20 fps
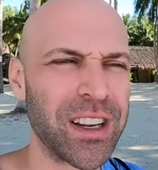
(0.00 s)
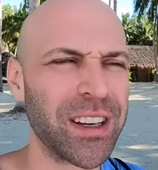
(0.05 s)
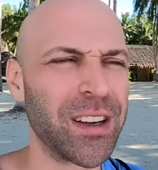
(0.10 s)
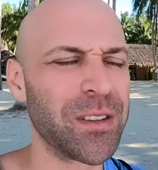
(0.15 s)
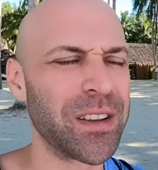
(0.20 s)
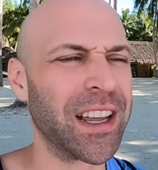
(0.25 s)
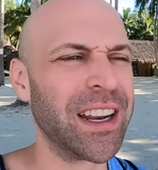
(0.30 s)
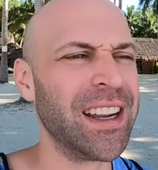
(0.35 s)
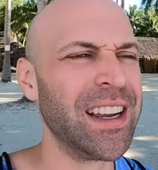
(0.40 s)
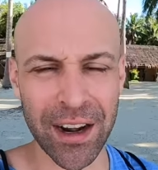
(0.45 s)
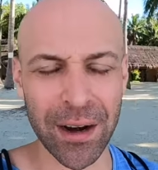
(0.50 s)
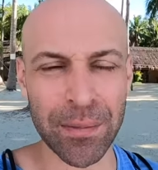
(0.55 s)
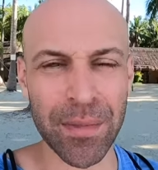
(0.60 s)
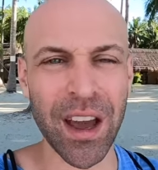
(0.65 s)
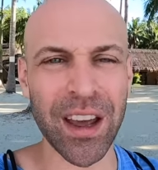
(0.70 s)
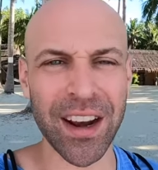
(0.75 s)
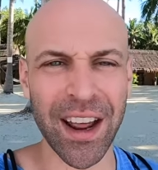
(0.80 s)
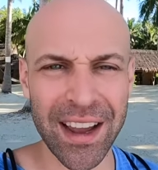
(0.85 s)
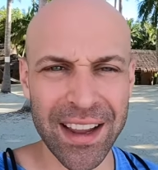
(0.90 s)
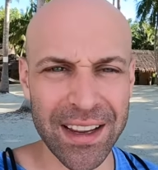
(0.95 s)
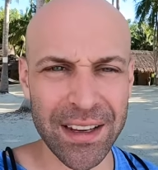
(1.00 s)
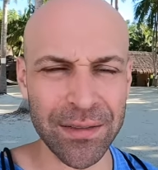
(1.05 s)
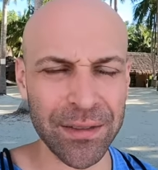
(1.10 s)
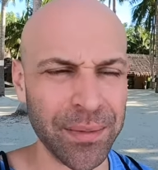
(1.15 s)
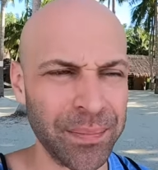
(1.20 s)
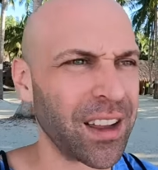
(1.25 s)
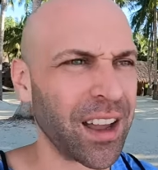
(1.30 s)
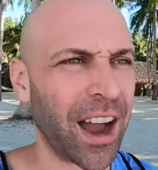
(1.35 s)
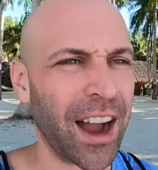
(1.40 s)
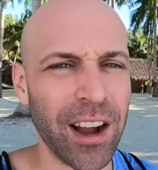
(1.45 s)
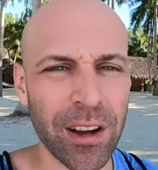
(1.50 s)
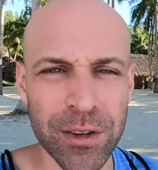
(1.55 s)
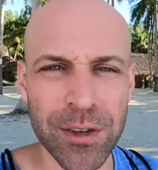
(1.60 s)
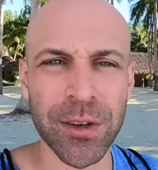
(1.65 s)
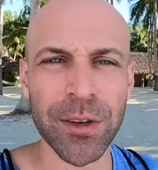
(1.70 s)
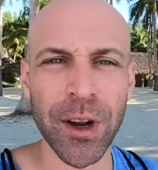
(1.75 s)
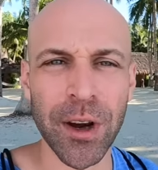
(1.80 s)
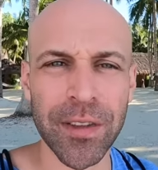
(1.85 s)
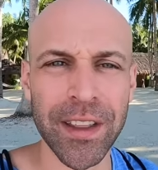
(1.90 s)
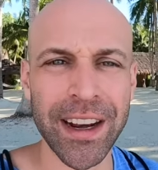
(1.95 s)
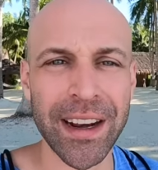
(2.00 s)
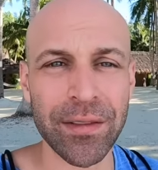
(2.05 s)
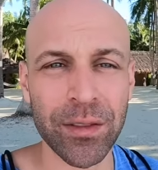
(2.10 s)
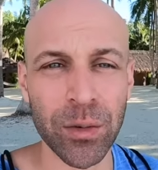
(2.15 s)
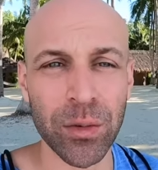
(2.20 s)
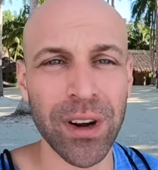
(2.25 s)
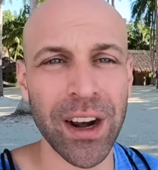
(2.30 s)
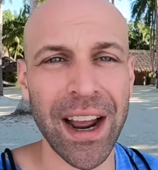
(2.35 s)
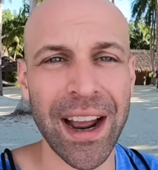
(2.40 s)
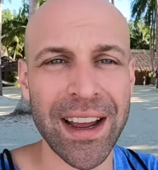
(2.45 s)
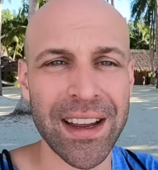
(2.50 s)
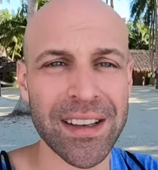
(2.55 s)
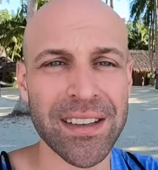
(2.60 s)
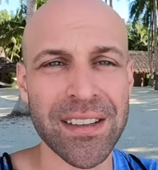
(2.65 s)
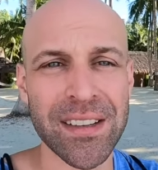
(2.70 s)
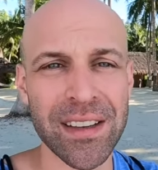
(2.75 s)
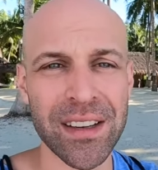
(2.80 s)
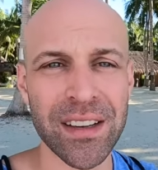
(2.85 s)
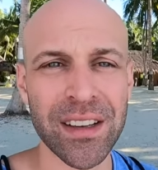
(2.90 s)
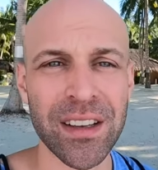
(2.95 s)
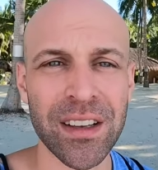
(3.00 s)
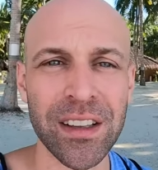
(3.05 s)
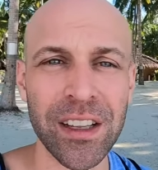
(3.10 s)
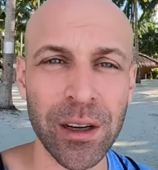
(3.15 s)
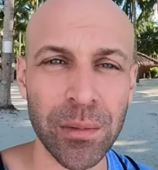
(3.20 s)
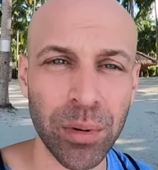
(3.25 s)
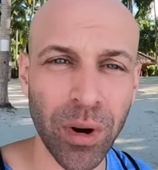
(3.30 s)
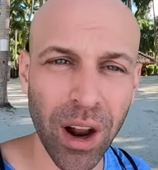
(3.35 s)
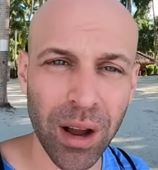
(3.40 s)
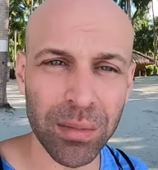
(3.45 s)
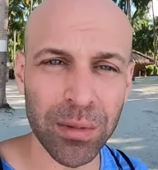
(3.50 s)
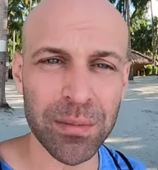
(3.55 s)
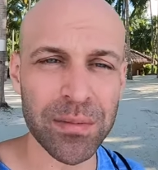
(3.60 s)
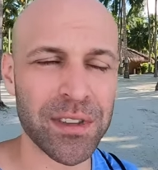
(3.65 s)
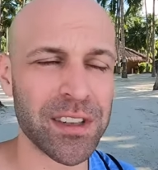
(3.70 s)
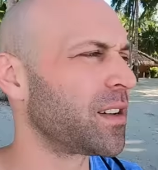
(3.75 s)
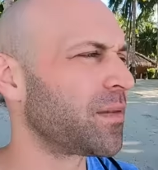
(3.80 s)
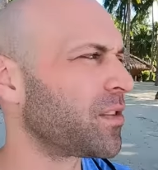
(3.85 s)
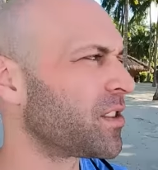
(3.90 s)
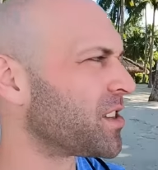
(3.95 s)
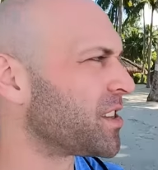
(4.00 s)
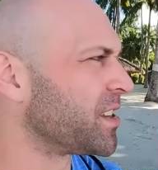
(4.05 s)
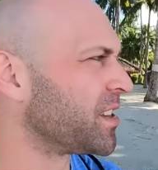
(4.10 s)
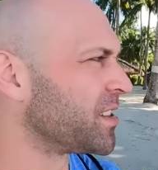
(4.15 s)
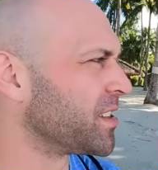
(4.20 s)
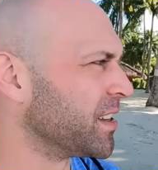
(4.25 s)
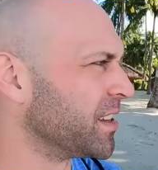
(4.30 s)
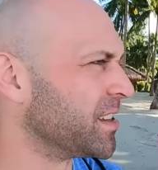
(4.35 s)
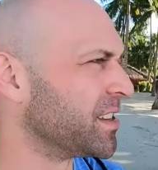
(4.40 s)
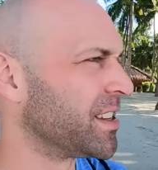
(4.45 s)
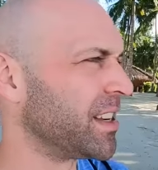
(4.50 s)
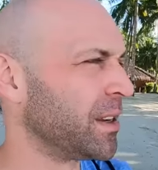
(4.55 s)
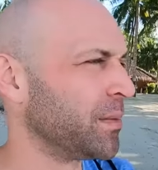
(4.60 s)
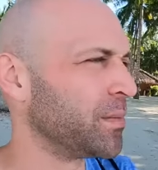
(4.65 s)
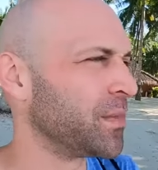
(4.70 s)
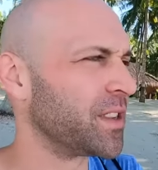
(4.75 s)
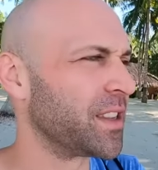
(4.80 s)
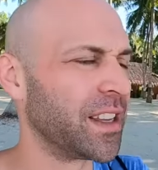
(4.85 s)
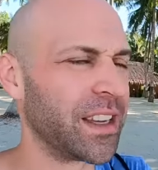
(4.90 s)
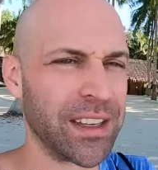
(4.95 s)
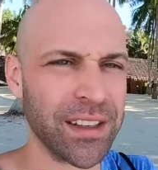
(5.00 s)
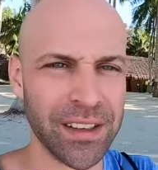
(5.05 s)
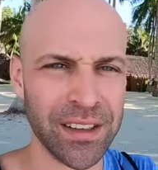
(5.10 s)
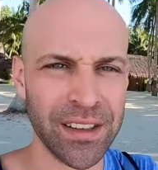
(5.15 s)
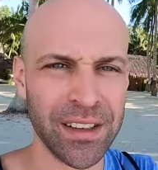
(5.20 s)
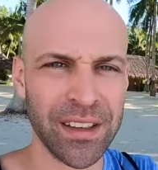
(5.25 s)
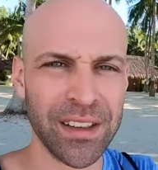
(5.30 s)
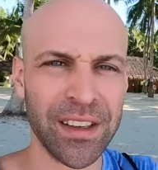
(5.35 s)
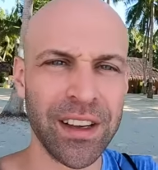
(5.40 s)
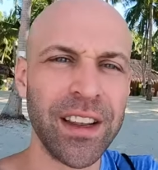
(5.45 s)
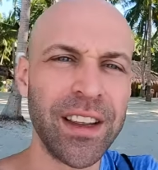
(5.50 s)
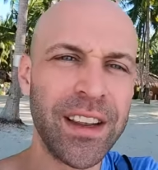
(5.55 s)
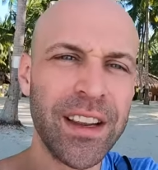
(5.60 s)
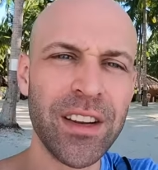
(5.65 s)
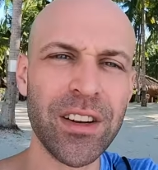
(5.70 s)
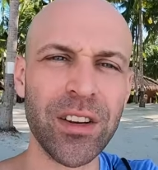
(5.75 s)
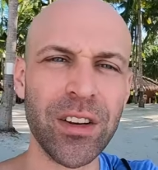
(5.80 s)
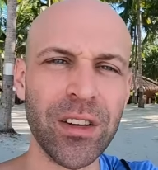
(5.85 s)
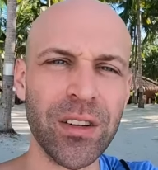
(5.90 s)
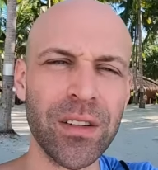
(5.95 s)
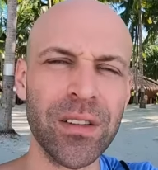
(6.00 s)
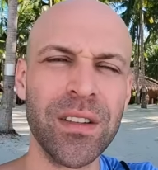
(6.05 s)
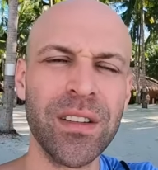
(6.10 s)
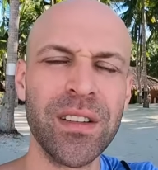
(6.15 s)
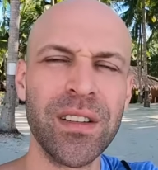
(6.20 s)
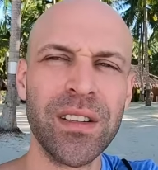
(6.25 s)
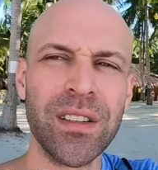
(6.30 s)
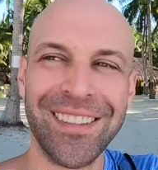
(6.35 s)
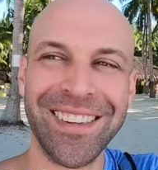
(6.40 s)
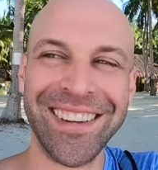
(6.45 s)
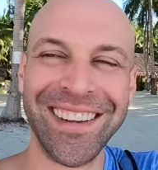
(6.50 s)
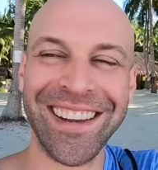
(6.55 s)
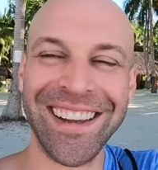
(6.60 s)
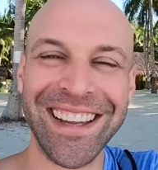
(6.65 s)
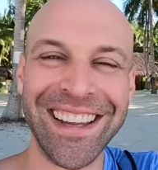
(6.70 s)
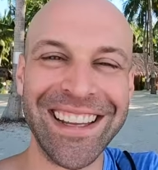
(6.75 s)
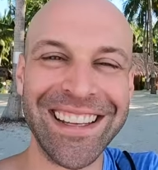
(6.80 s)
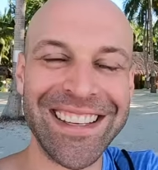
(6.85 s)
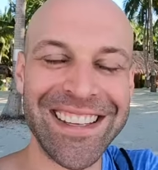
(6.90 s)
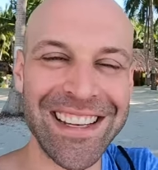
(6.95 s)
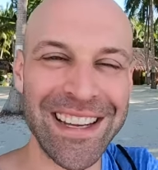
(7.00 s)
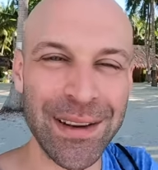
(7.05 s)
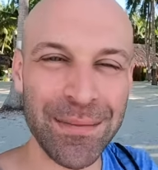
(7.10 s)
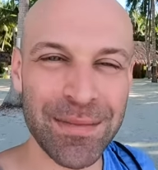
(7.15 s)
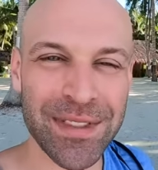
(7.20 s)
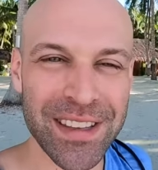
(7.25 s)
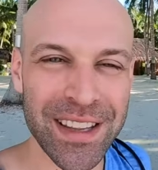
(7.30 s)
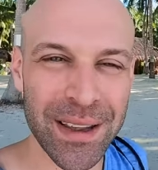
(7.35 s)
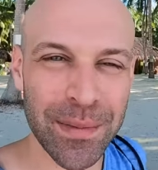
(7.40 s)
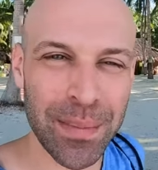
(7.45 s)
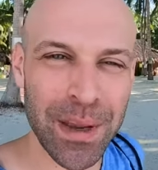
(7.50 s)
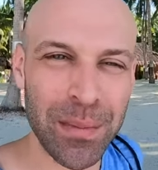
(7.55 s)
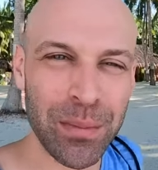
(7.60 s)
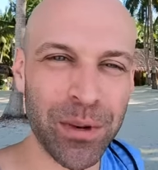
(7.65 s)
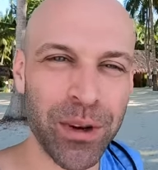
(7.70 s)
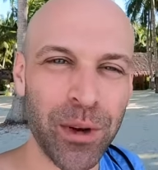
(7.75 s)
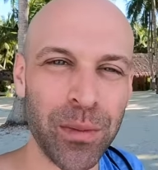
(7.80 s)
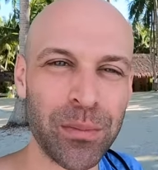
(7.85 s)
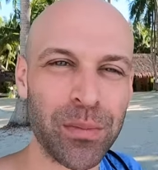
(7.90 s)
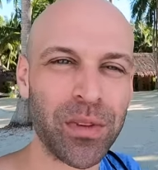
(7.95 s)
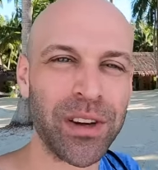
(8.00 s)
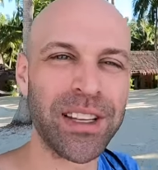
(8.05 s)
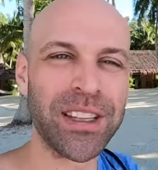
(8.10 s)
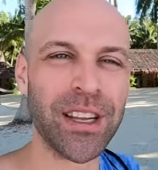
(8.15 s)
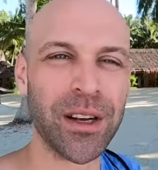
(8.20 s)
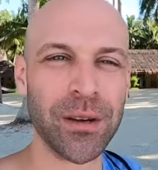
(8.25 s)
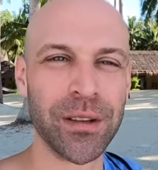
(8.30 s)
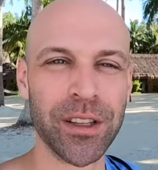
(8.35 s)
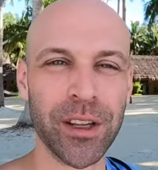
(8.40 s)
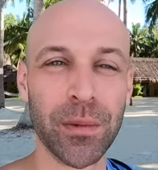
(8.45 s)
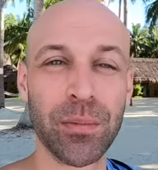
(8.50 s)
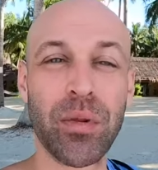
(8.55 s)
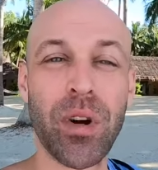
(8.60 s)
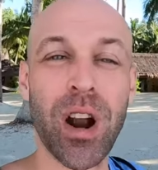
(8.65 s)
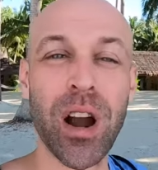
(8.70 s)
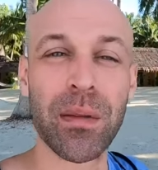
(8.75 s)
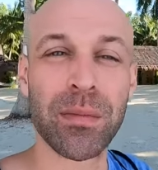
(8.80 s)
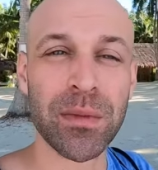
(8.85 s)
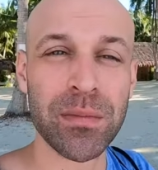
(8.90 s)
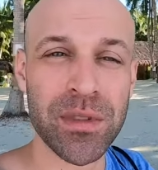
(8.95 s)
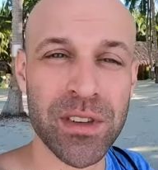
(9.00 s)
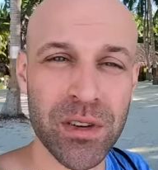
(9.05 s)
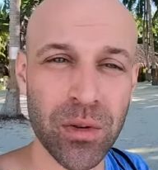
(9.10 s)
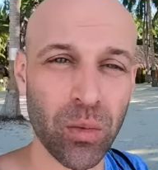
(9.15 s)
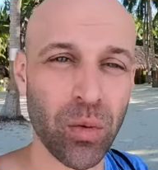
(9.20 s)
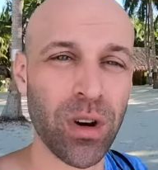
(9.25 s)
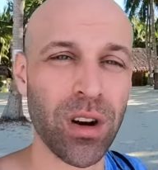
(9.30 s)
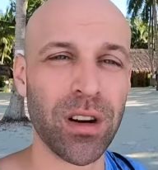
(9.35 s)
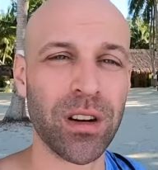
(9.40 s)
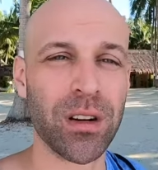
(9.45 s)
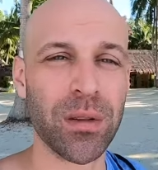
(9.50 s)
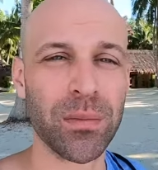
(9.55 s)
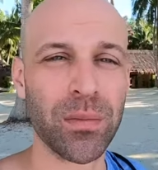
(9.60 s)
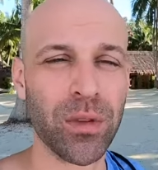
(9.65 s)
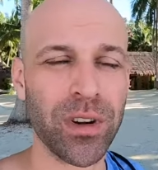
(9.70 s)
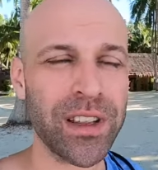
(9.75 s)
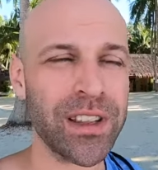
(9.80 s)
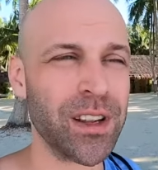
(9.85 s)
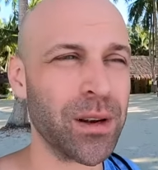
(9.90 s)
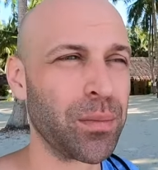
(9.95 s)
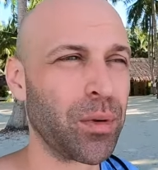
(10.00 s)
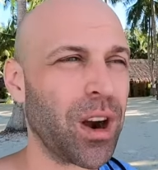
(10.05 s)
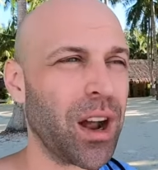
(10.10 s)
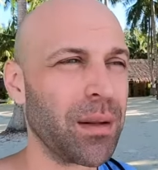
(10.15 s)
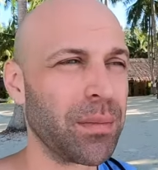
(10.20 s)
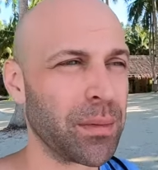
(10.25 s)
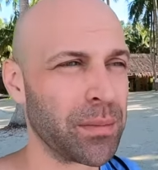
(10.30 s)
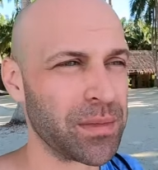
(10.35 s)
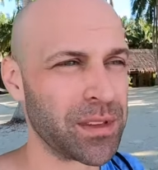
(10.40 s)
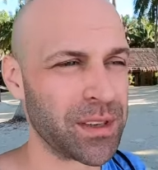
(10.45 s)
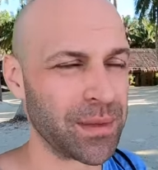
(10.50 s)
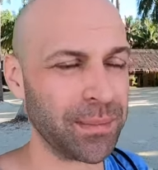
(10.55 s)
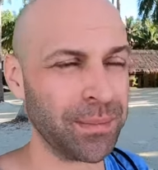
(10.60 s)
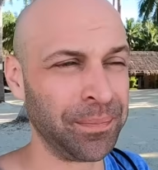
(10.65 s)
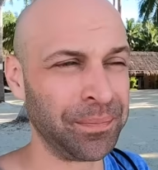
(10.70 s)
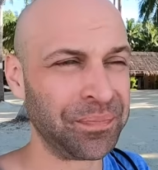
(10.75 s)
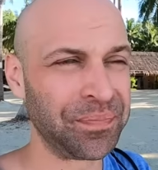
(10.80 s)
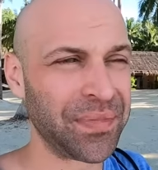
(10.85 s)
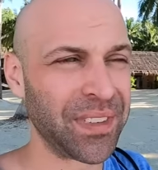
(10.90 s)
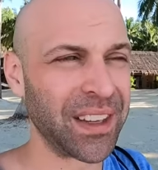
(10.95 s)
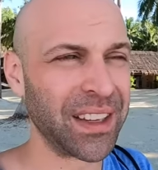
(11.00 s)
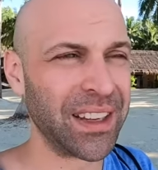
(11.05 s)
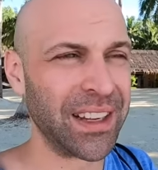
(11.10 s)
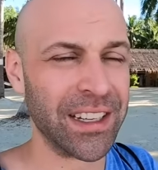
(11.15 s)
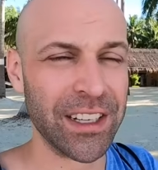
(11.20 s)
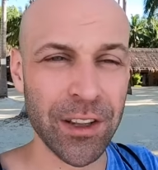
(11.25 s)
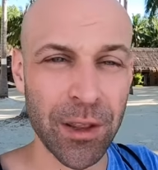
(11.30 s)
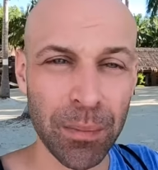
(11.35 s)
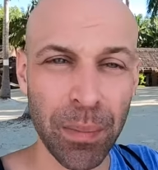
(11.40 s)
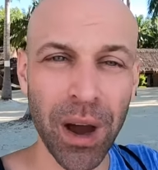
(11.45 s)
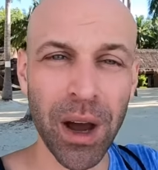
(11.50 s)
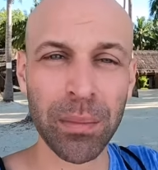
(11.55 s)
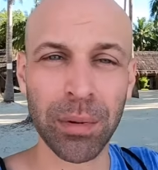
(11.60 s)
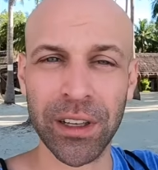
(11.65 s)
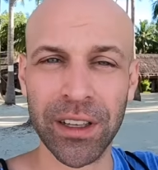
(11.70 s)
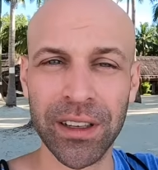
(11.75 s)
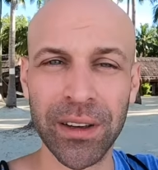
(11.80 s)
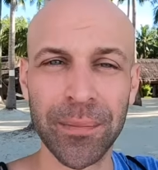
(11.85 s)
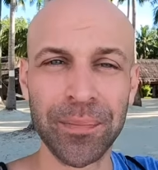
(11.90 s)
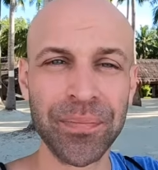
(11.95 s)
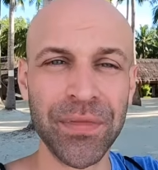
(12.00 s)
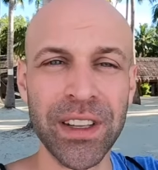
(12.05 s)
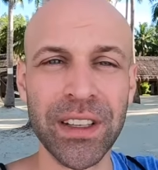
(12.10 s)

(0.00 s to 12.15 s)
I know that, and I'm not naive. I also know that everyone has their problems. The difference is, it seems that here, it seems that people don't bring their problems to work or bring their problems into the public.